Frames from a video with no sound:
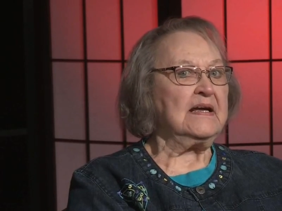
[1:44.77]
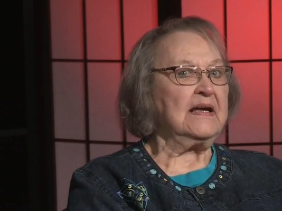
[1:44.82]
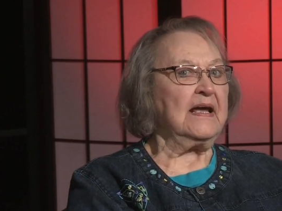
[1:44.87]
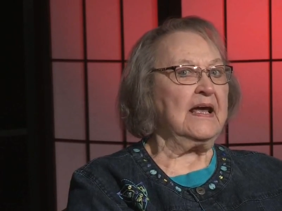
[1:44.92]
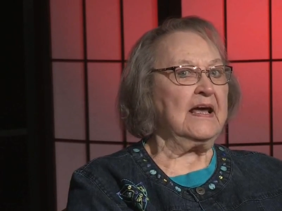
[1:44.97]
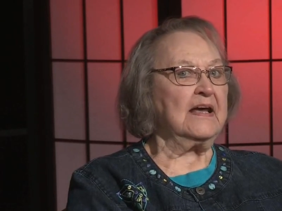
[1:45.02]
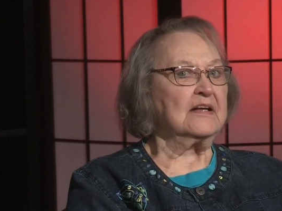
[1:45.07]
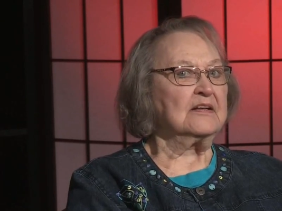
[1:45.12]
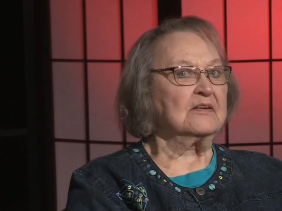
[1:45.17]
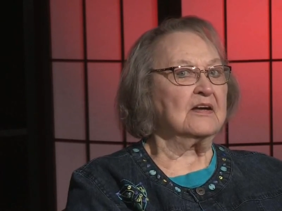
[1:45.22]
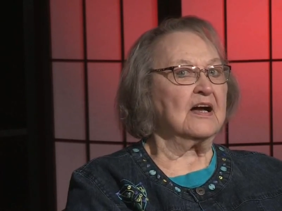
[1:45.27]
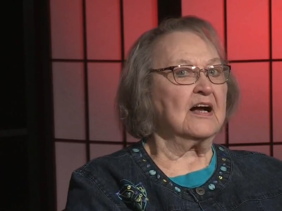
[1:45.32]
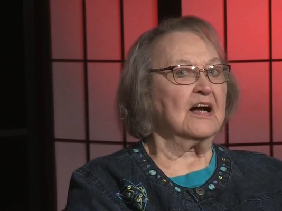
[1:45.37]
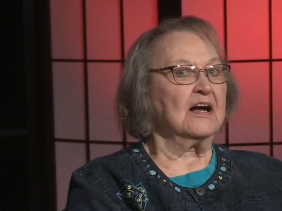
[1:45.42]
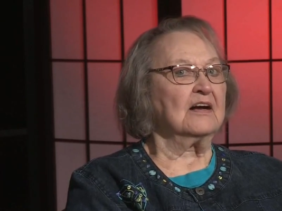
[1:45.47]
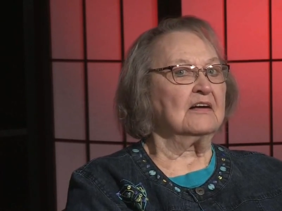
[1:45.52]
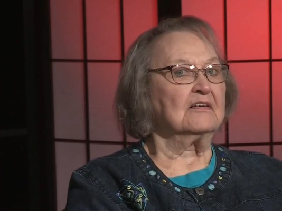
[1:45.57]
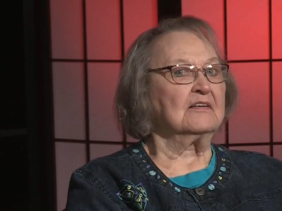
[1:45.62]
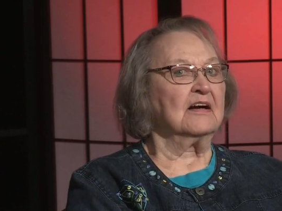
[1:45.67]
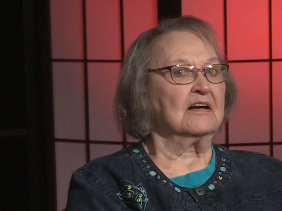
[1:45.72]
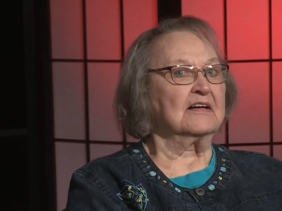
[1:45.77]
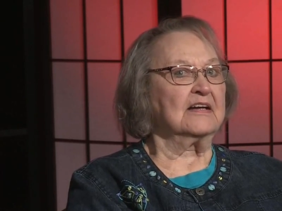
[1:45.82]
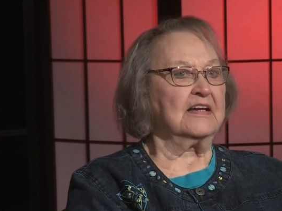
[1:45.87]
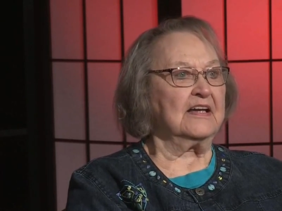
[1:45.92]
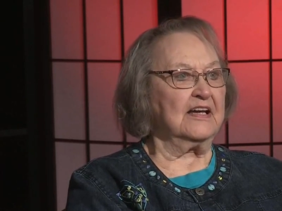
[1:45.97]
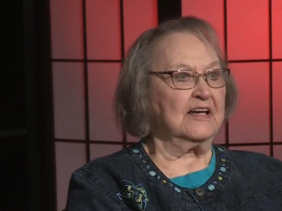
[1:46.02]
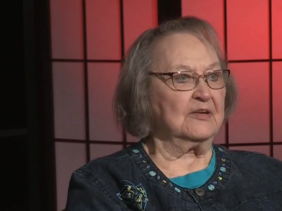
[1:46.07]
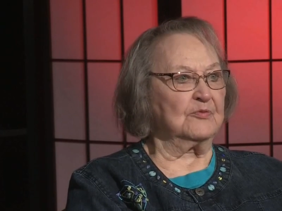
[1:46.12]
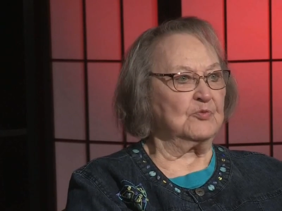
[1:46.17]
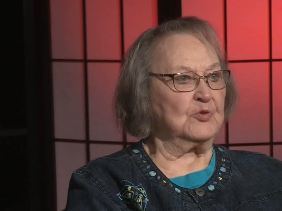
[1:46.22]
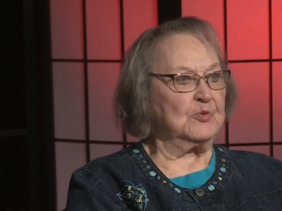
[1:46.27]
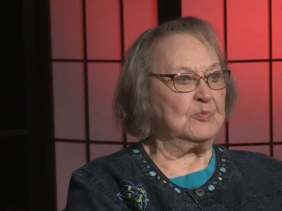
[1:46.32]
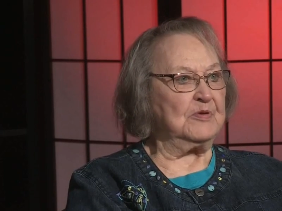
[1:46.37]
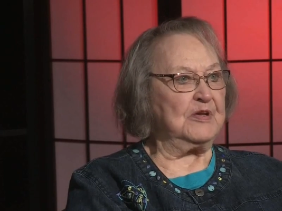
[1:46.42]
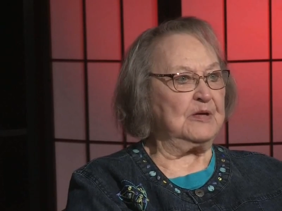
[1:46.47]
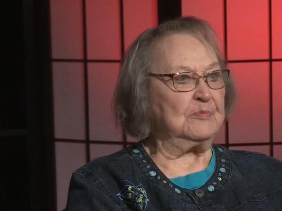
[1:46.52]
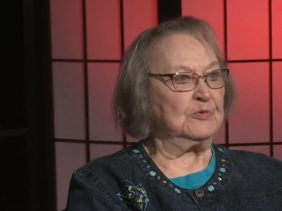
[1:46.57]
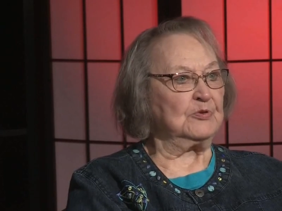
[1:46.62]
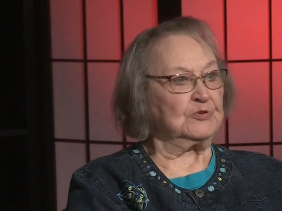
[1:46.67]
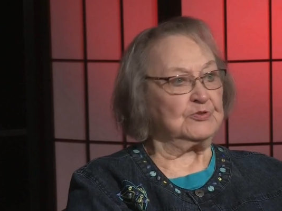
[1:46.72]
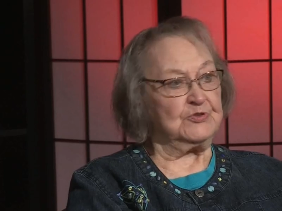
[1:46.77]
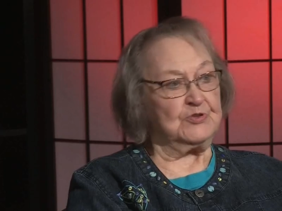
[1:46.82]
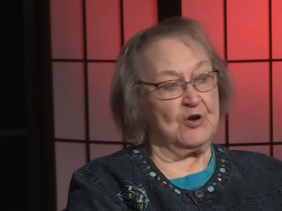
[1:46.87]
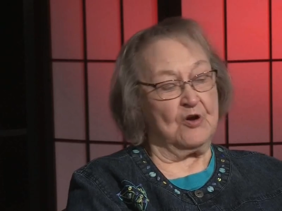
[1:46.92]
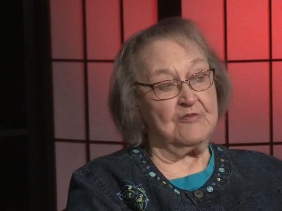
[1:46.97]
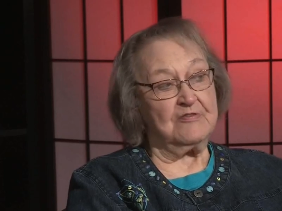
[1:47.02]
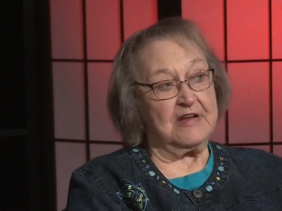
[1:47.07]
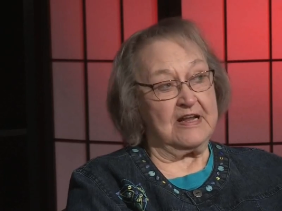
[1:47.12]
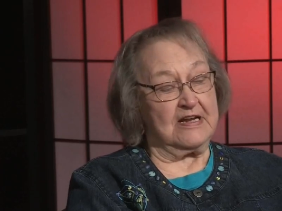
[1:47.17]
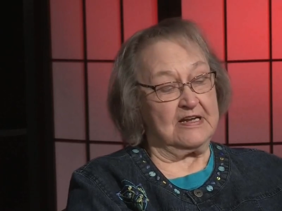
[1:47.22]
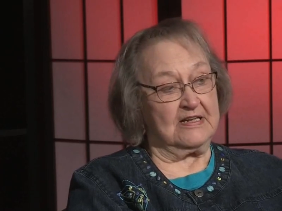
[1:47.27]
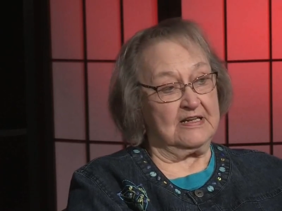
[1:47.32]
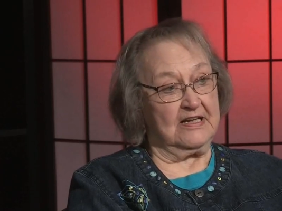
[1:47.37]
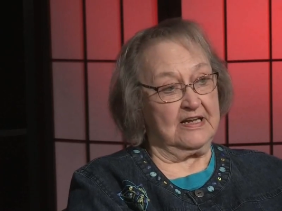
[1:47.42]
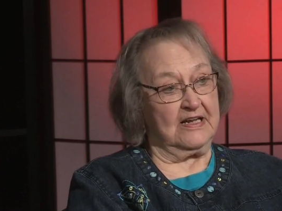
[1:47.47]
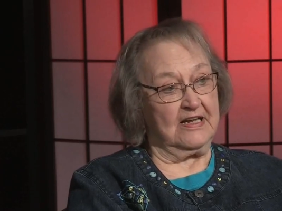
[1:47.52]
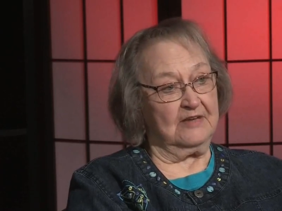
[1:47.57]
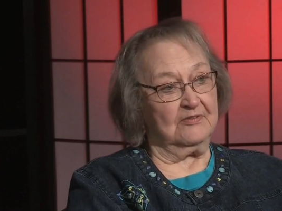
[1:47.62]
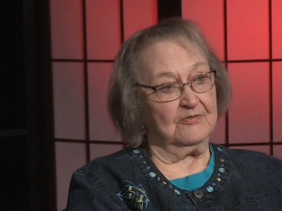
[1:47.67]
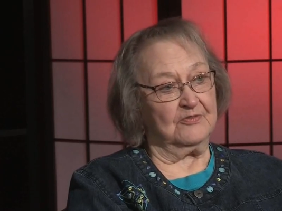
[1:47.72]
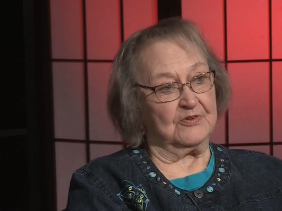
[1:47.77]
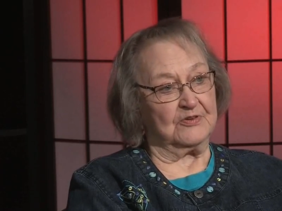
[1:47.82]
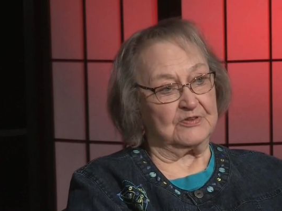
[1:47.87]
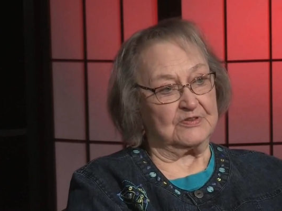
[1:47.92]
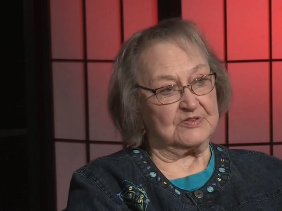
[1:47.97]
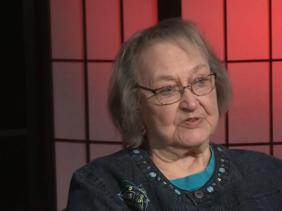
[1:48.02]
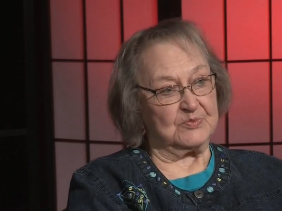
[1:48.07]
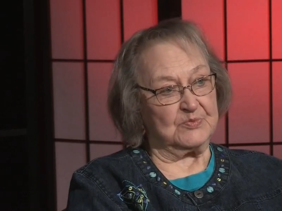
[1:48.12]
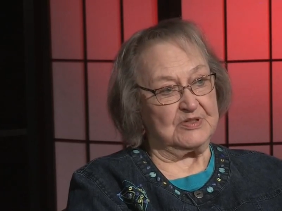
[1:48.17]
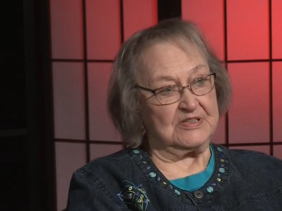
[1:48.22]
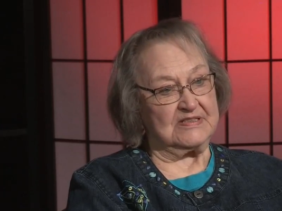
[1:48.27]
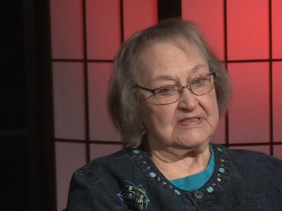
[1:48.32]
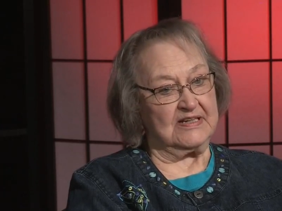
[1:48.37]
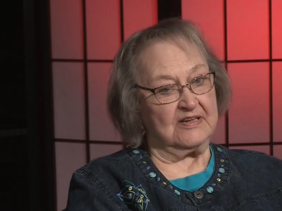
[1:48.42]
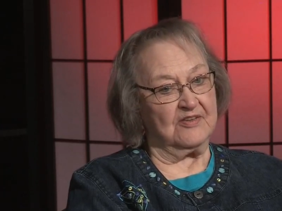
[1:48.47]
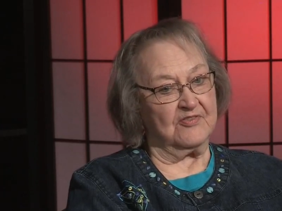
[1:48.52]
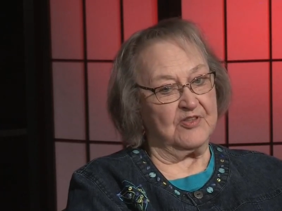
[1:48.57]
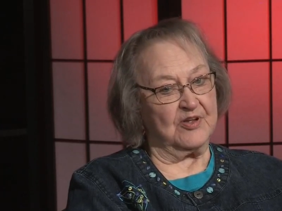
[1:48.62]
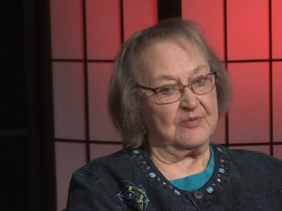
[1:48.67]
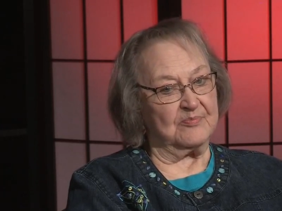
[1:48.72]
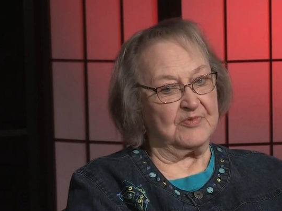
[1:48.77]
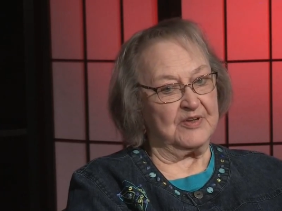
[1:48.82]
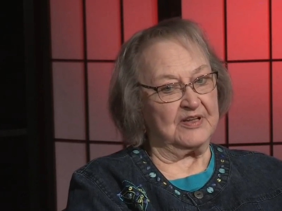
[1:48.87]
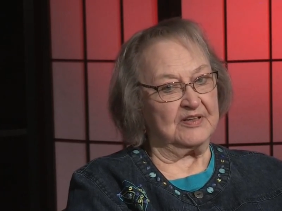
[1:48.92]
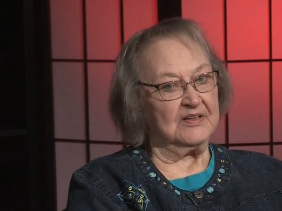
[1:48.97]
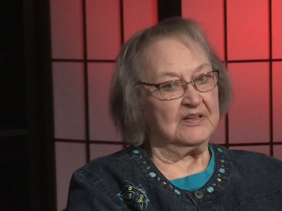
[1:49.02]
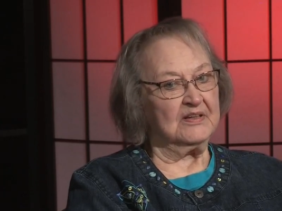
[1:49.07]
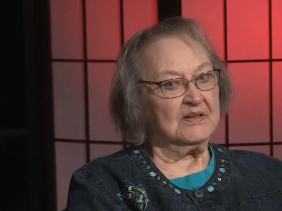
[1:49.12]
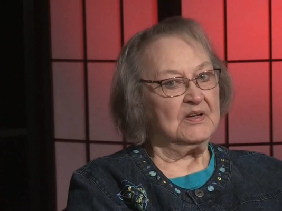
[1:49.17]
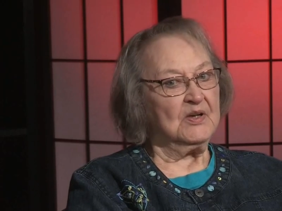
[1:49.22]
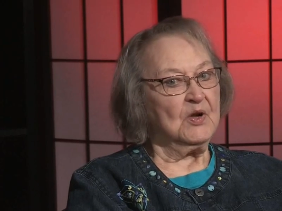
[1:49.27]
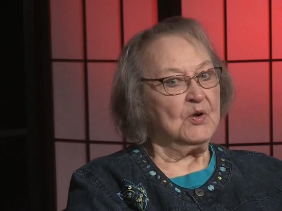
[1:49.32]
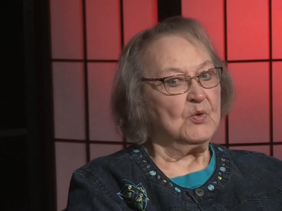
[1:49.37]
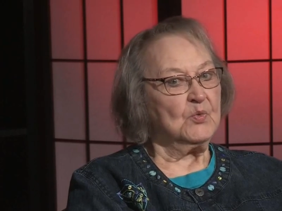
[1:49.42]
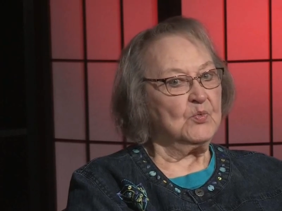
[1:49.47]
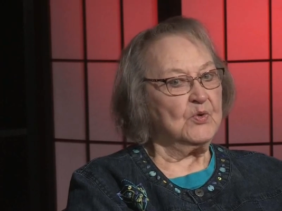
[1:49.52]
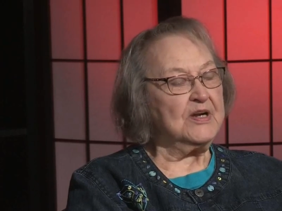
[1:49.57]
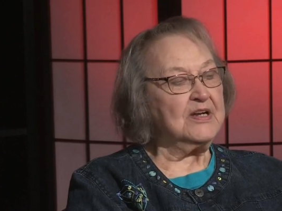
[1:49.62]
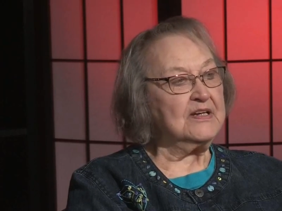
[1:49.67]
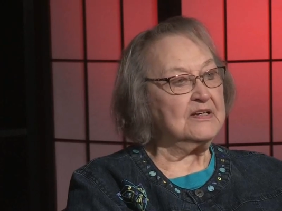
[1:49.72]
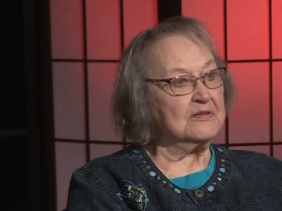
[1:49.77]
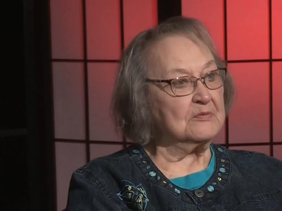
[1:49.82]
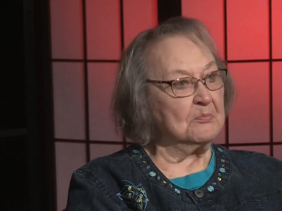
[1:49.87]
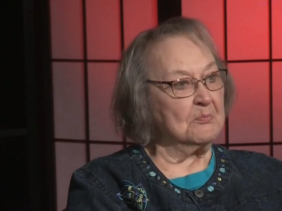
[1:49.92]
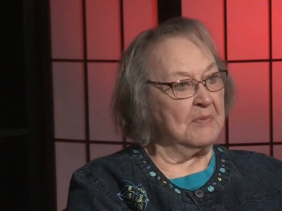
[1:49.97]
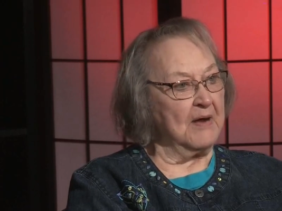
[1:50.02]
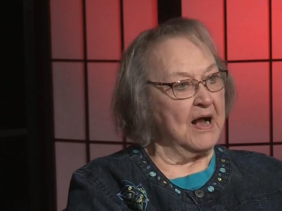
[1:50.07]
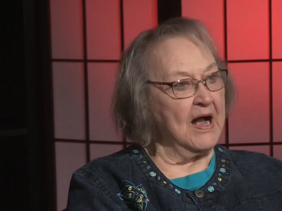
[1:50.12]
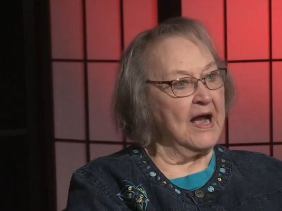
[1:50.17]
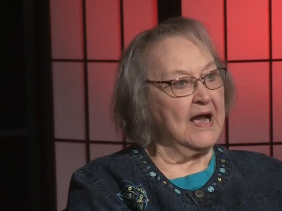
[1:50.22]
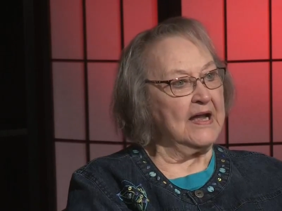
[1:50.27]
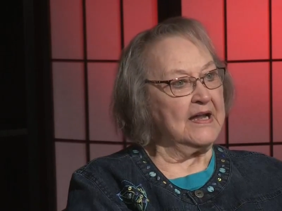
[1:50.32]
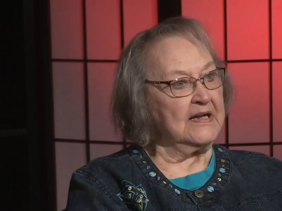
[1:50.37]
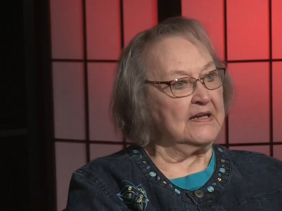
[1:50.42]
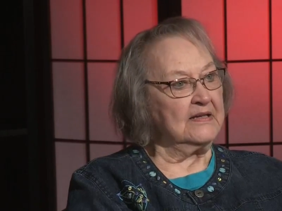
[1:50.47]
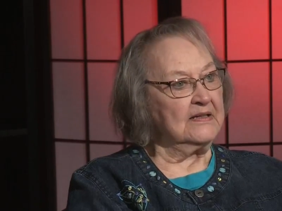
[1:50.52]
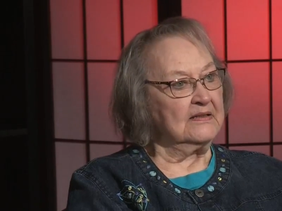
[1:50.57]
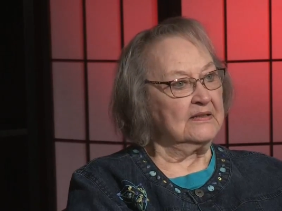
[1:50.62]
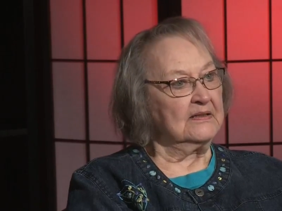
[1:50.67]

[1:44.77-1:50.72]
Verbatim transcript: And uh, again, when people donate canned goods, we tell them that we can buy